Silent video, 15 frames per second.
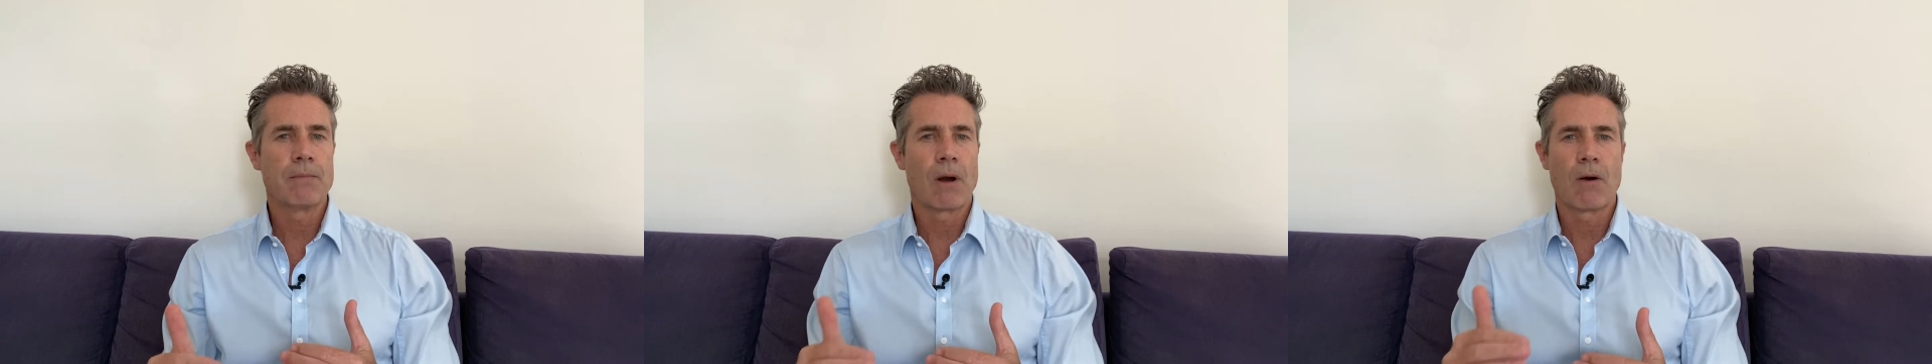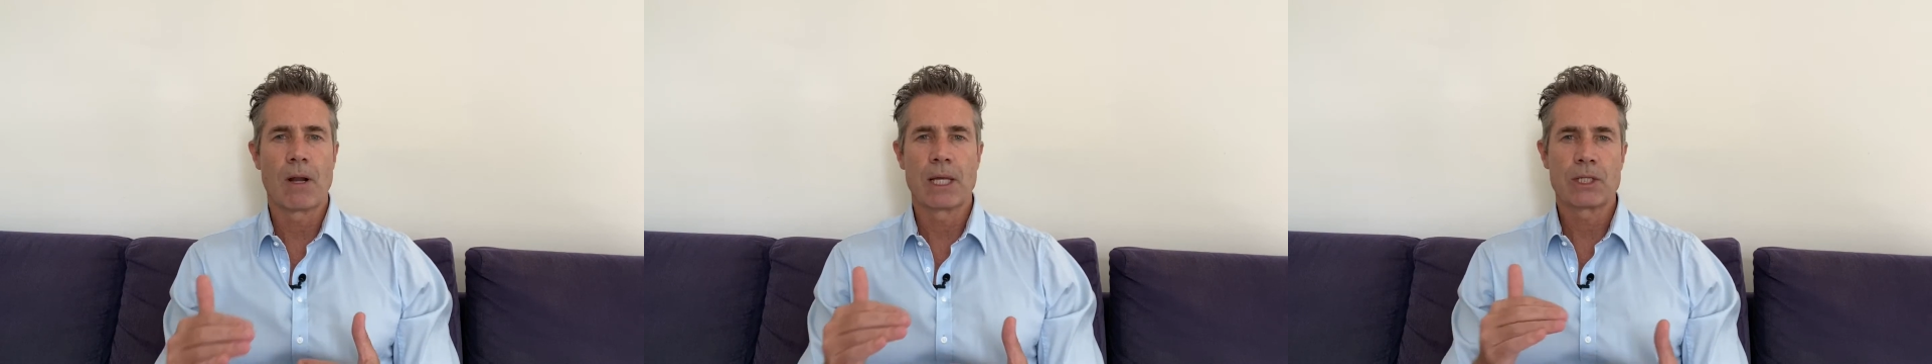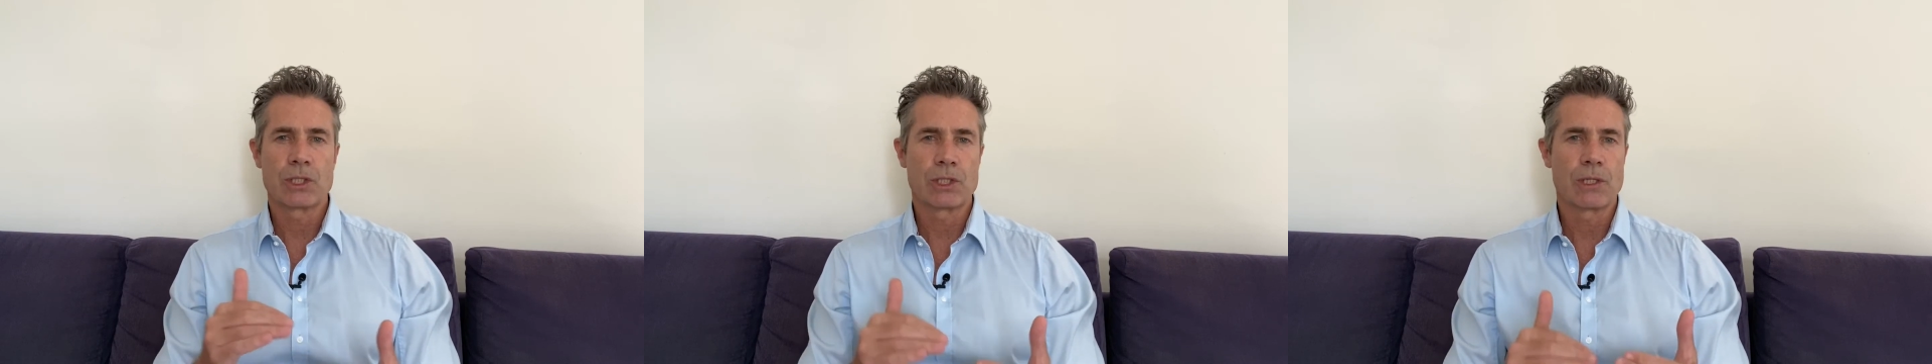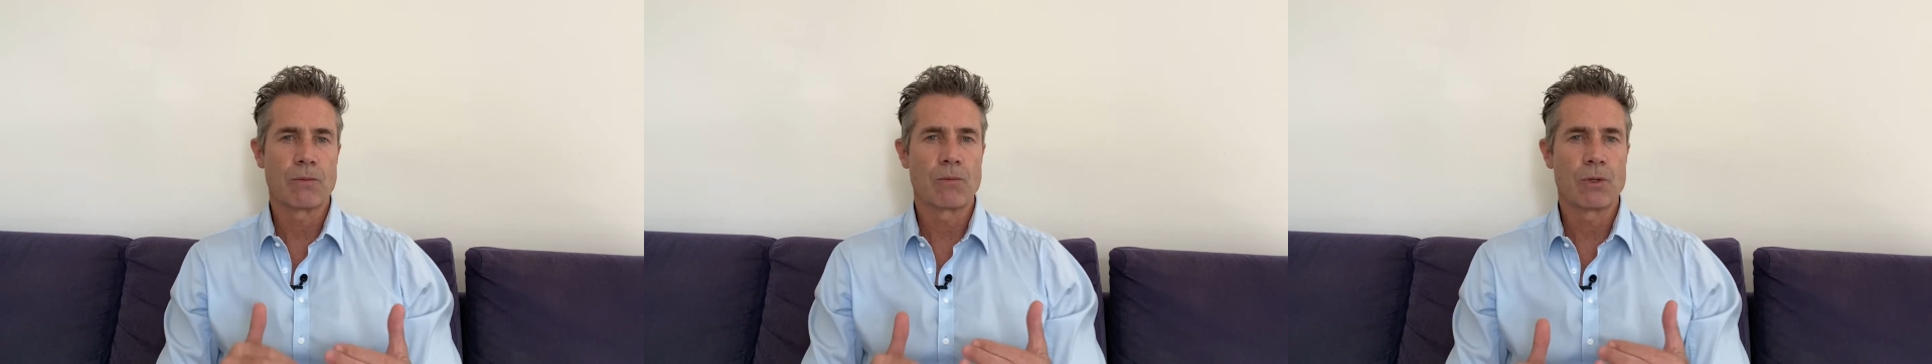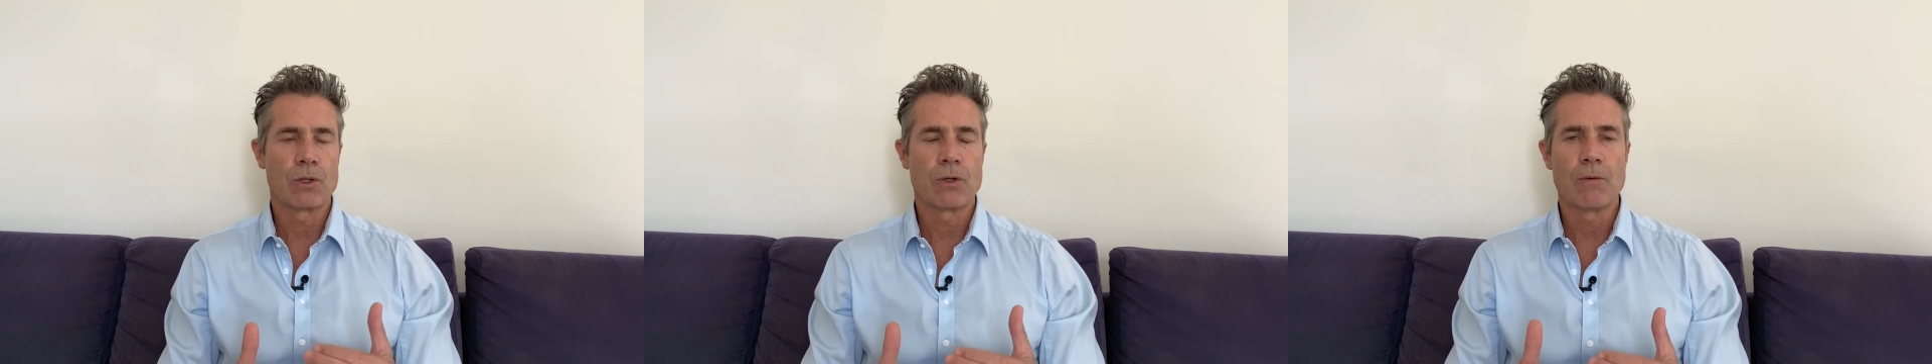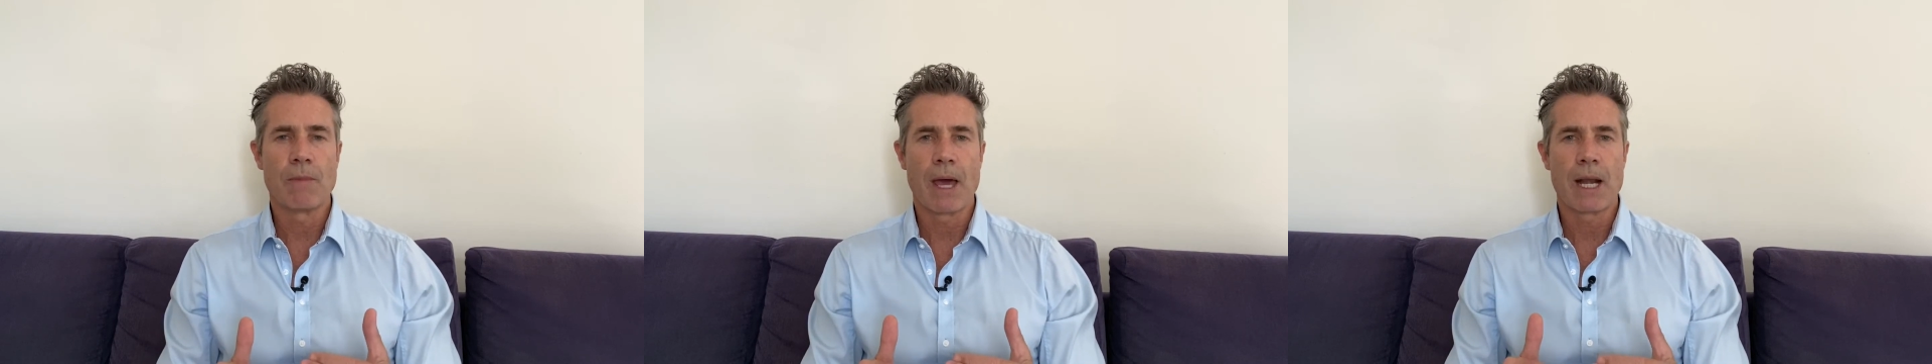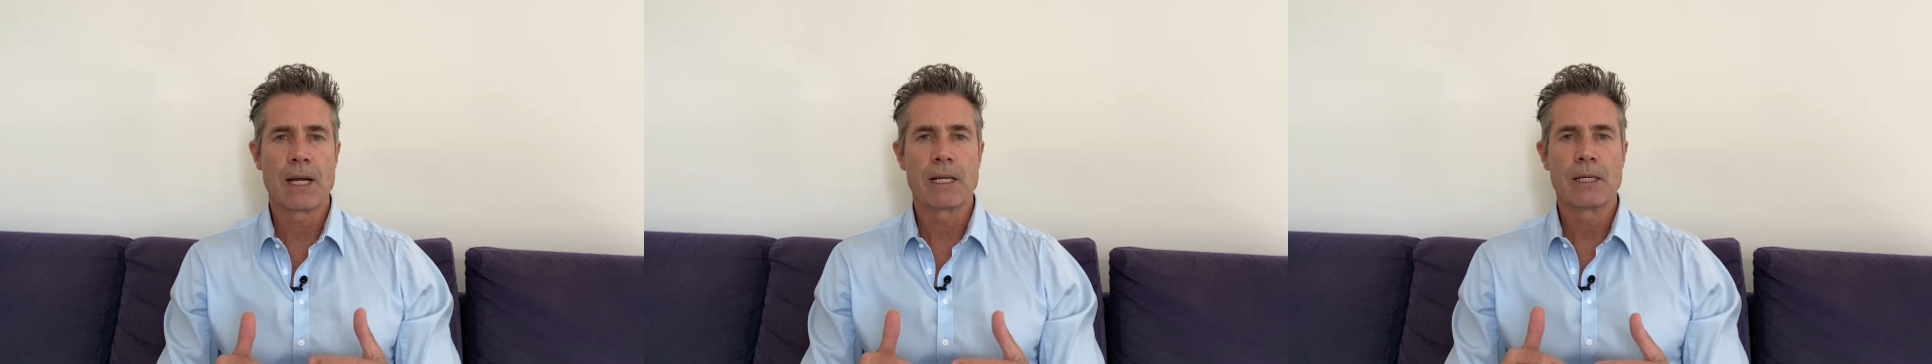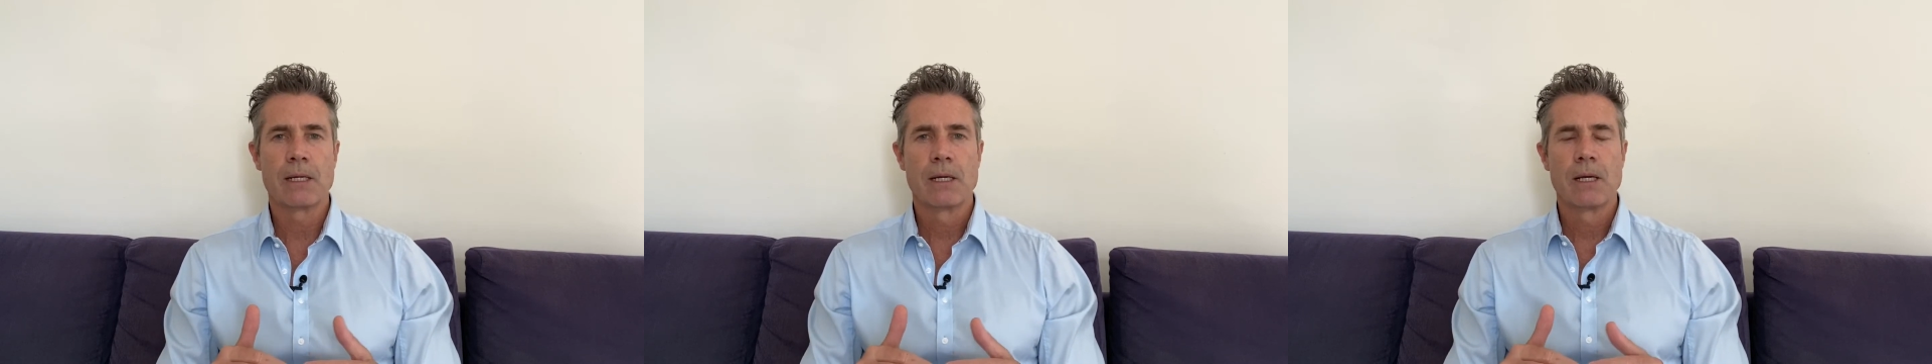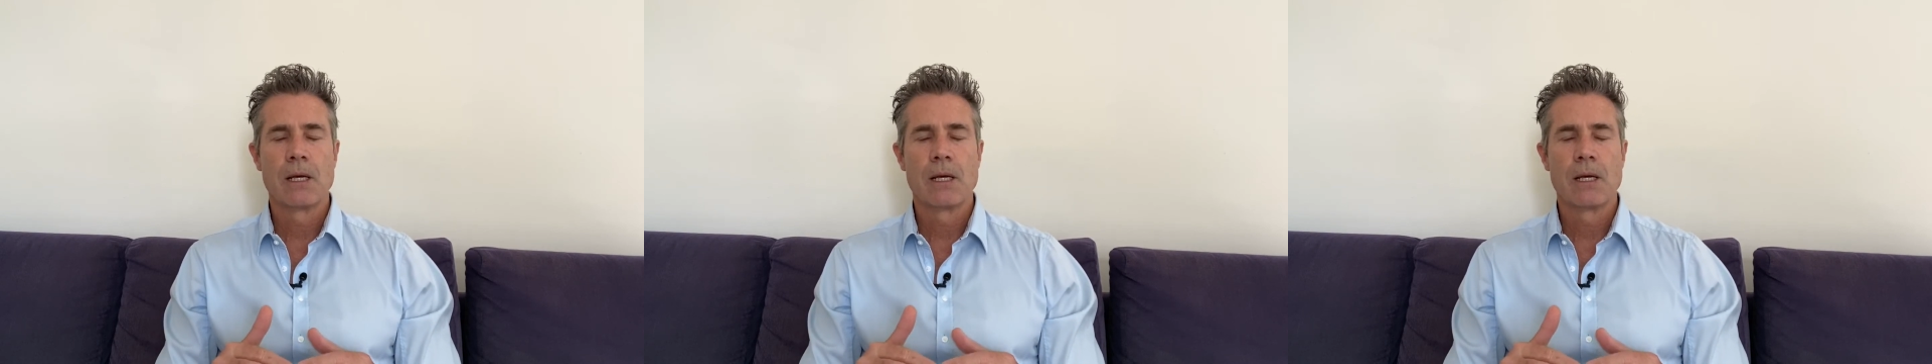my relationship with humanity,